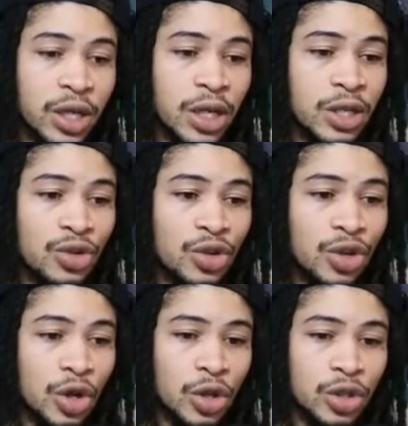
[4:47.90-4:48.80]
is going to
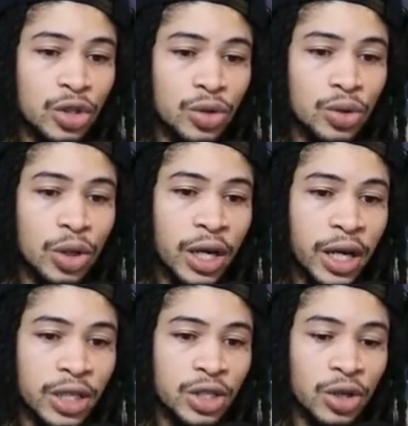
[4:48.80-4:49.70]
cost you a
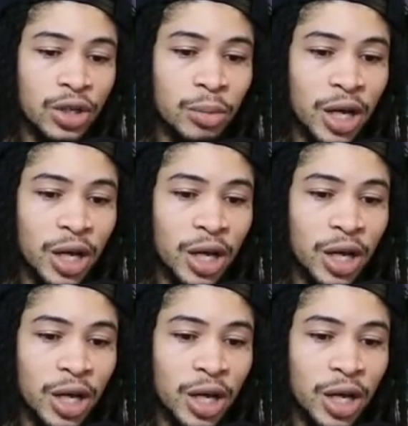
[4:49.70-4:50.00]
certain amount of